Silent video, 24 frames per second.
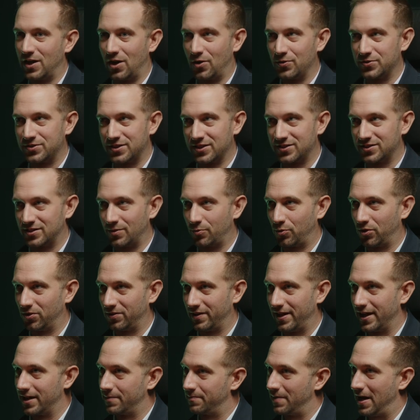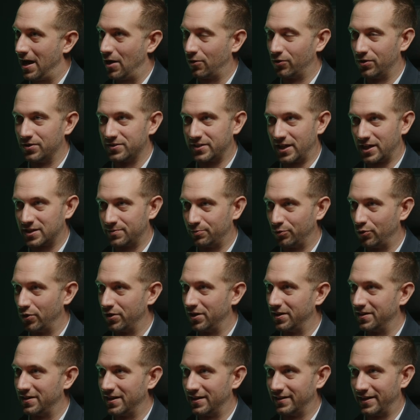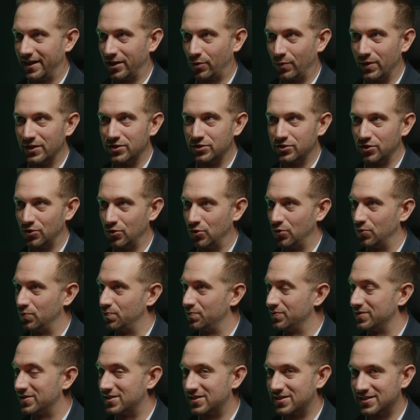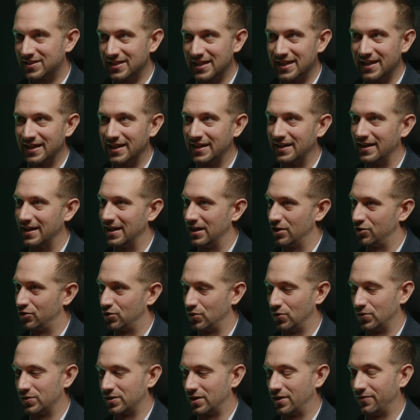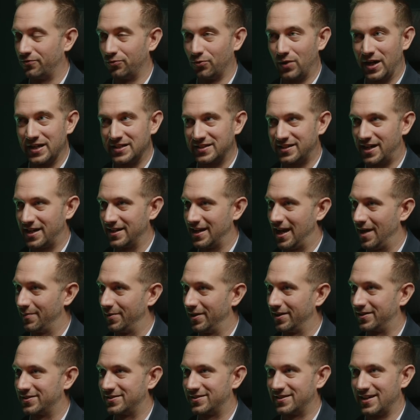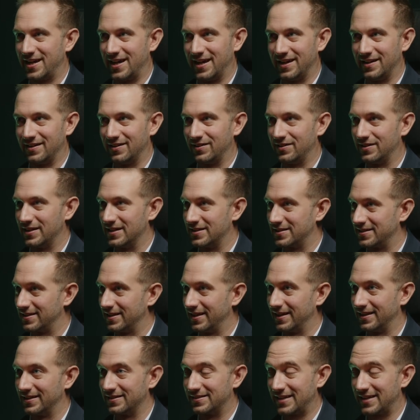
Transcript: system where like power is exploited, and like we do see issues of race dynamics and these things